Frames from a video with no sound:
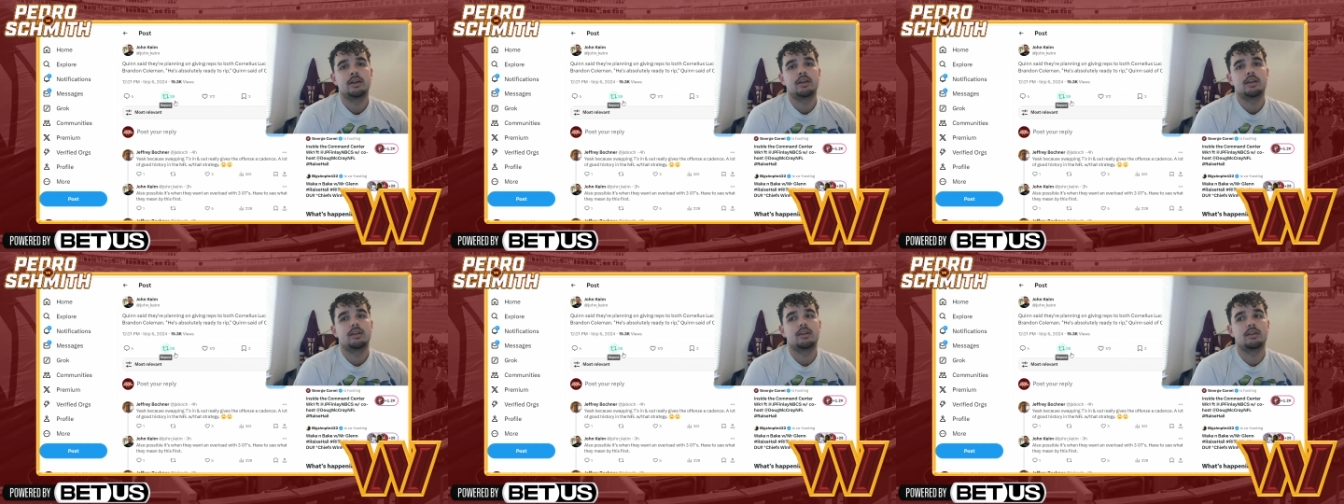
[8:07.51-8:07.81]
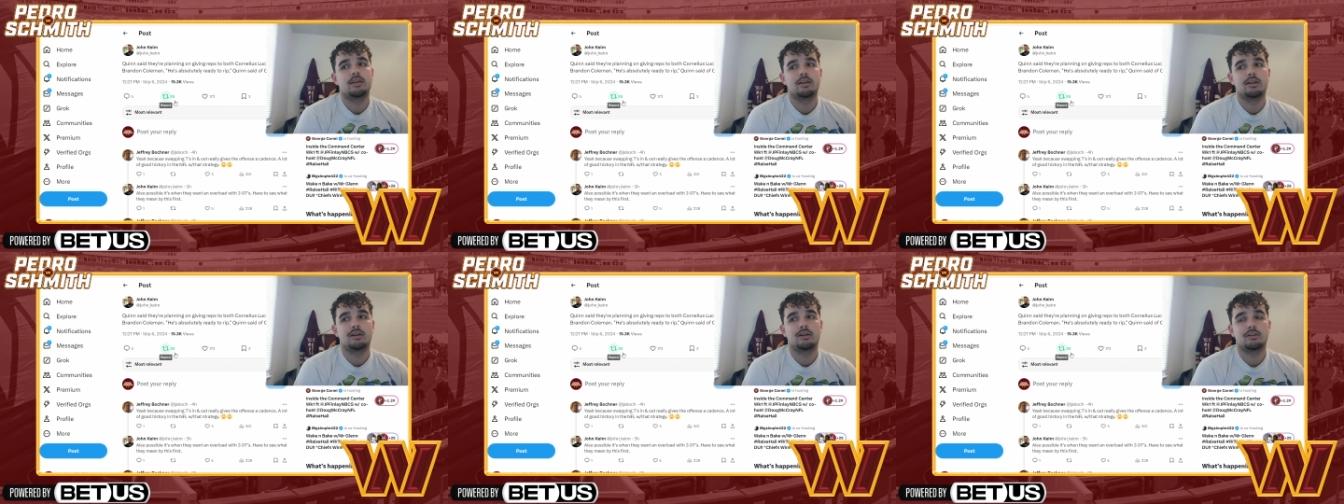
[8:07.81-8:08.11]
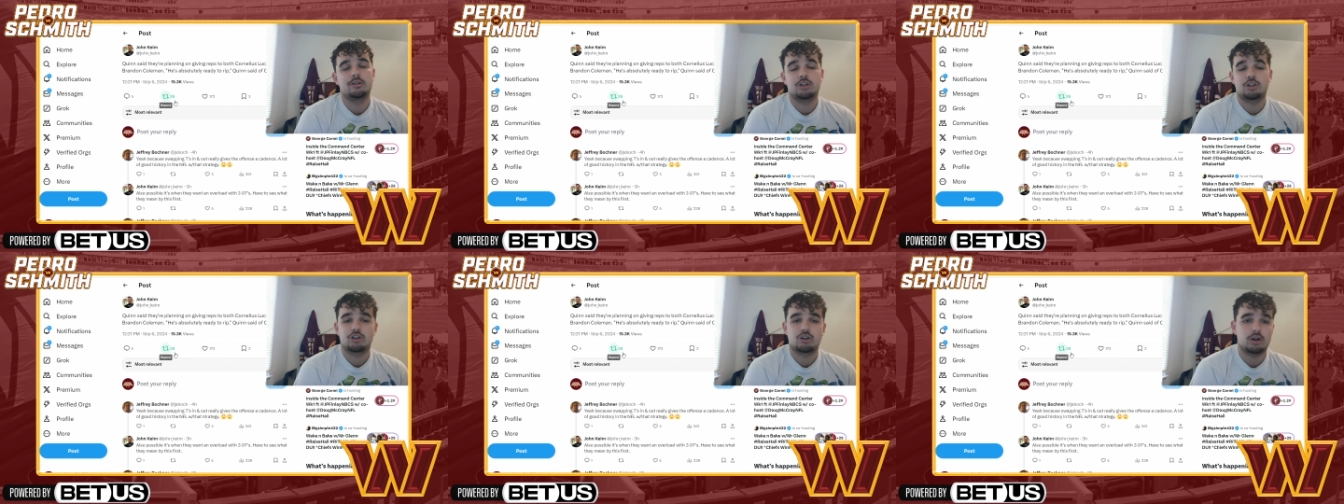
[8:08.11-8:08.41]
you know,
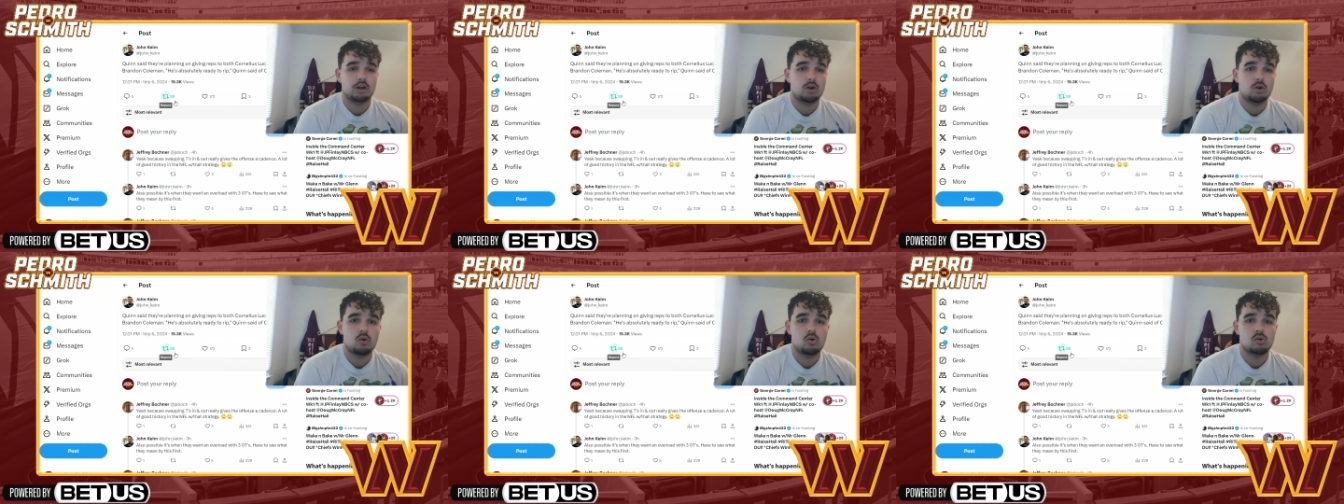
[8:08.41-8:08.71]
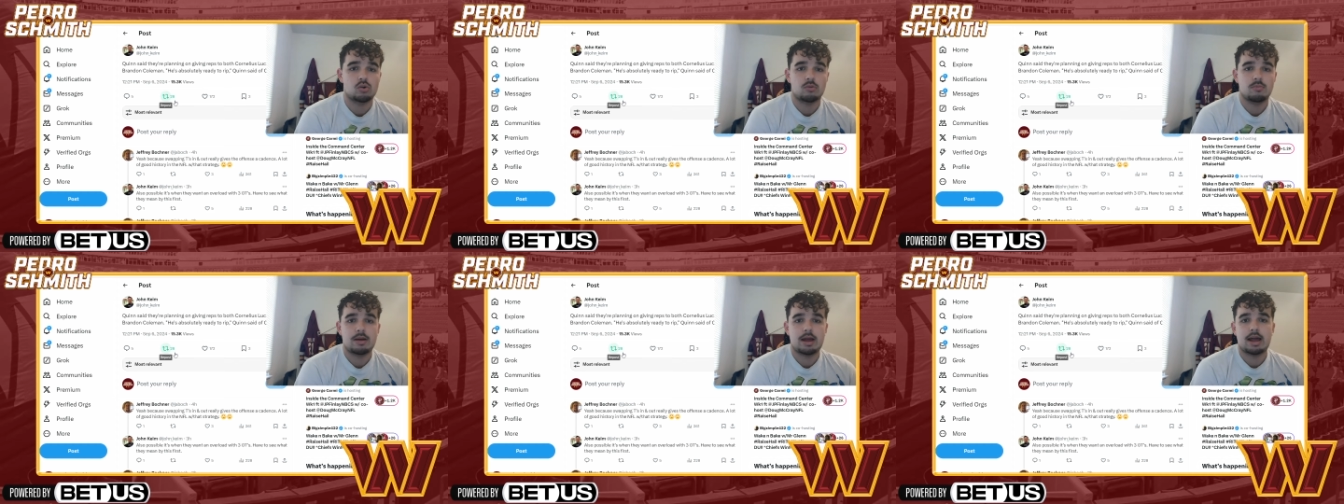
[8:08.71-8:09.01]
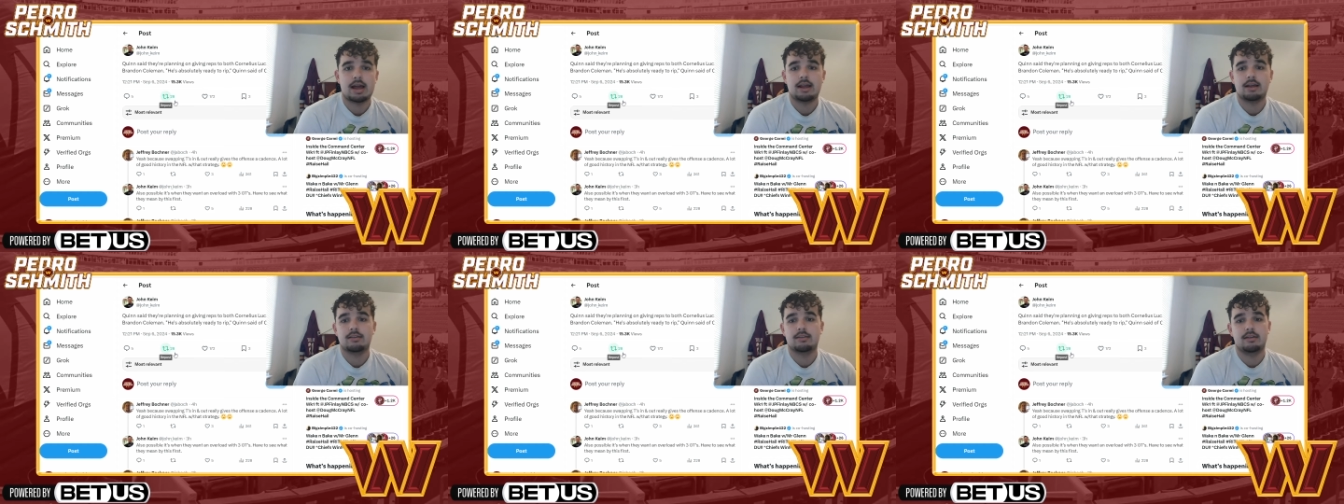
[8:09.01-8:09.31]
trick
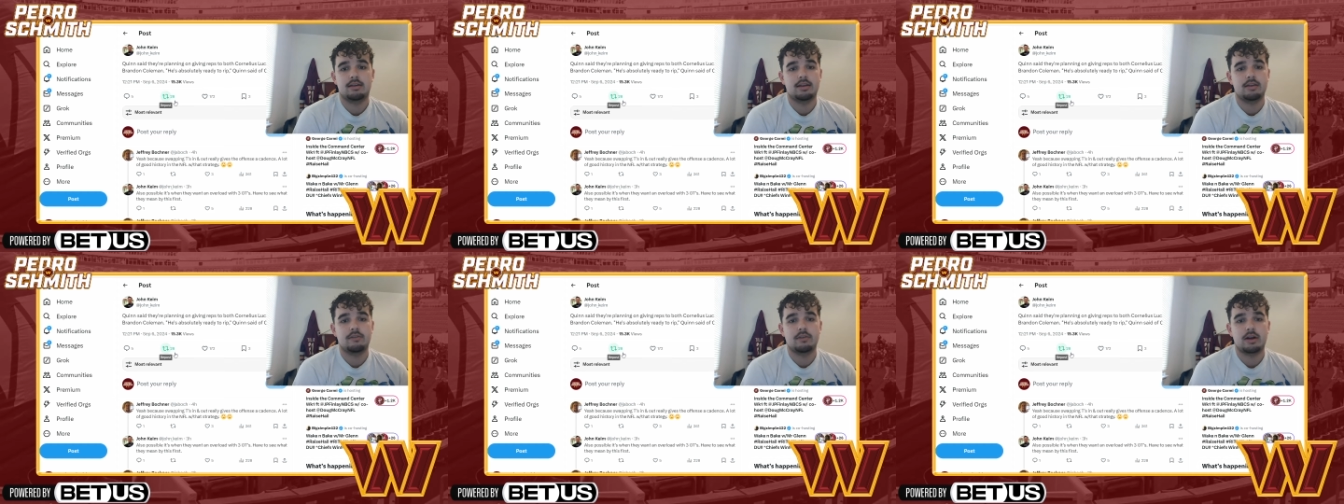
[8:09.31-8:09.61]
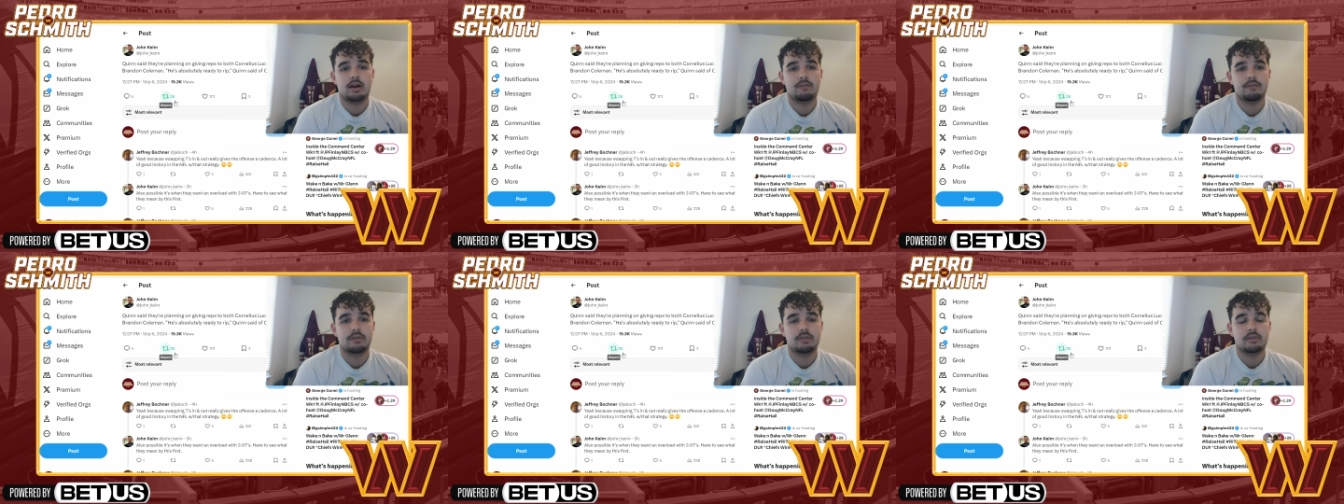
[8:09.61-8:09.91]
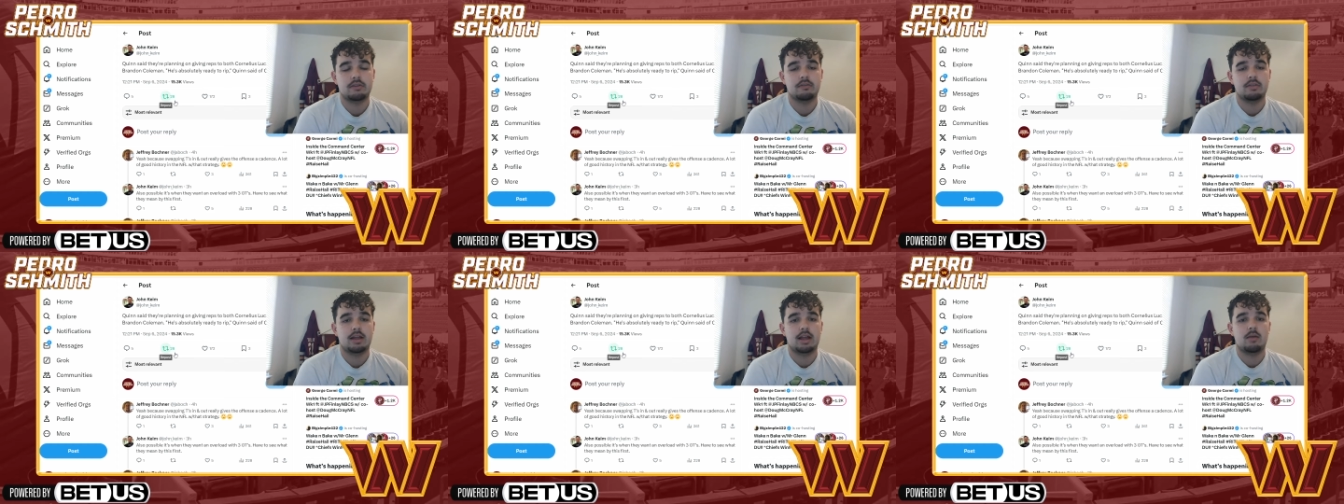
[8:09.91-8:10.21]
quarterbacks and even
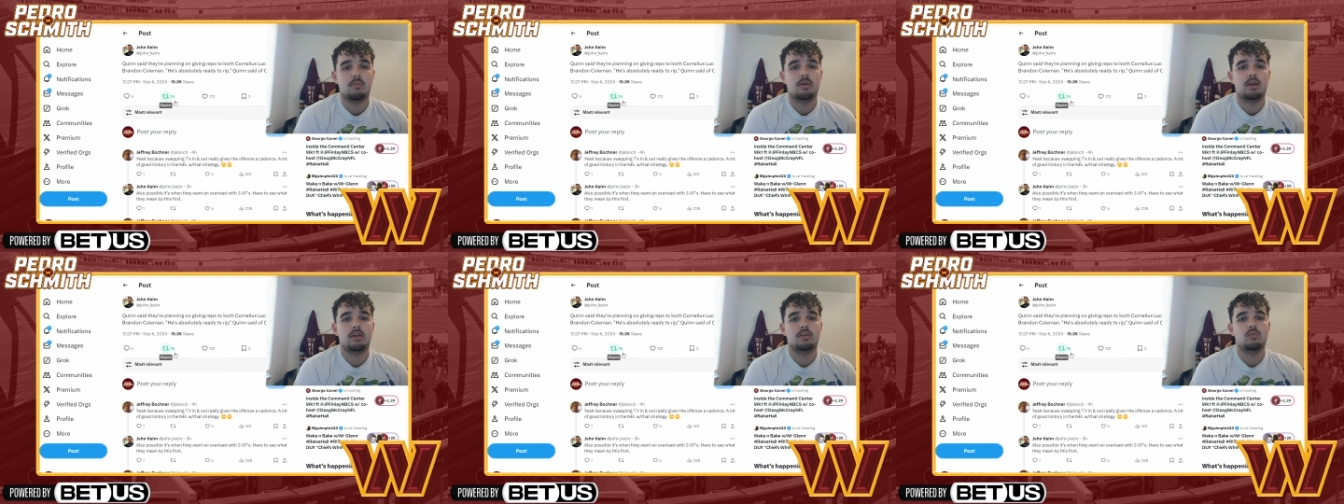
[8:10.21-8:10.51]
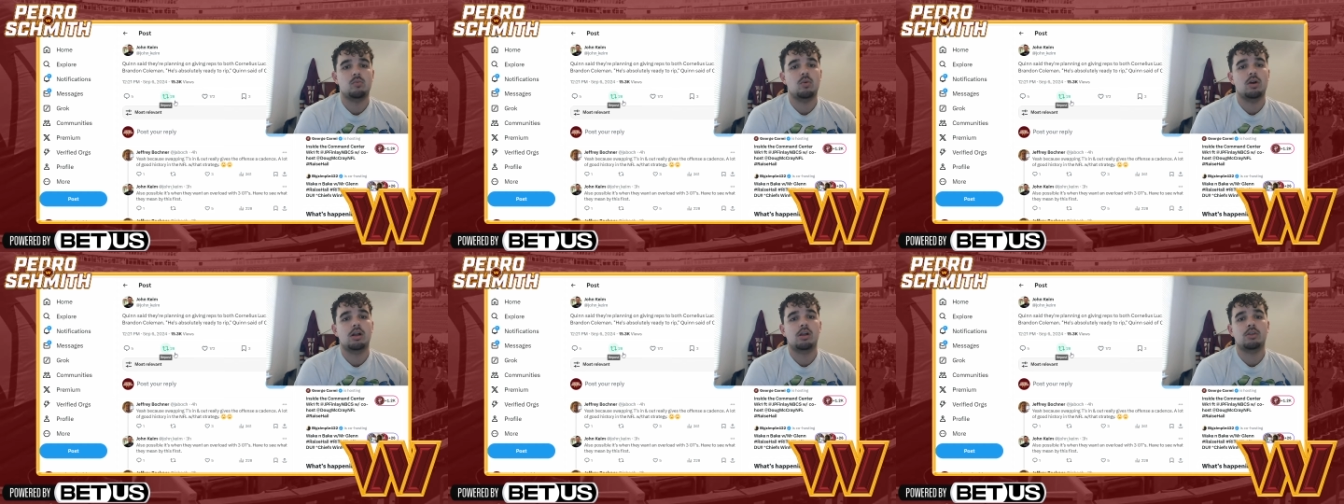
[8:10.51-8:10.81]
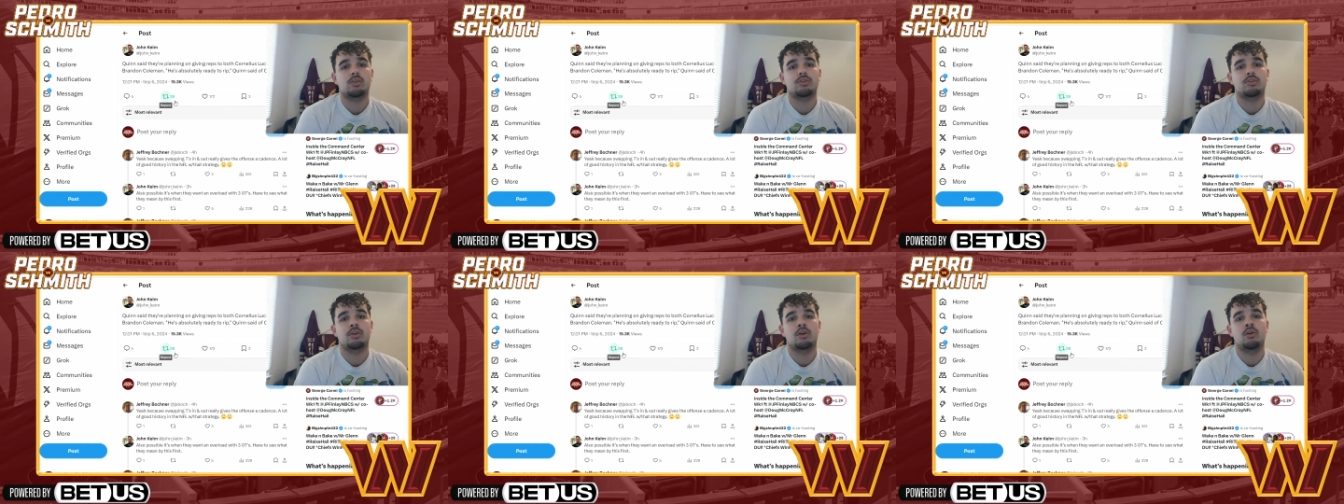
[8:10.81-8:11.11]
offensive linemen as well.
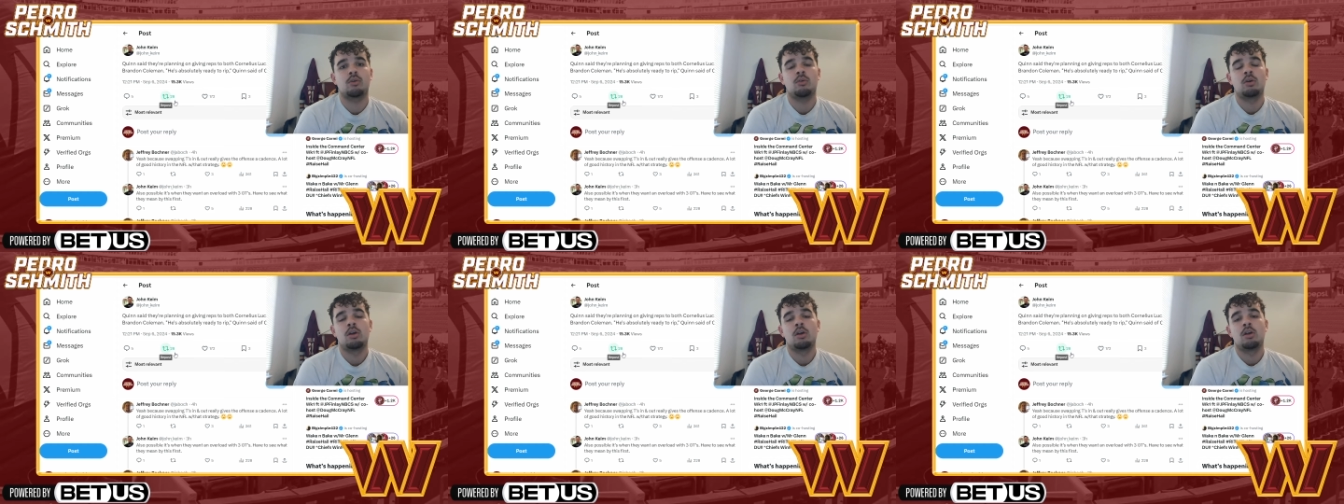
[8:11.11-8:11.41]
So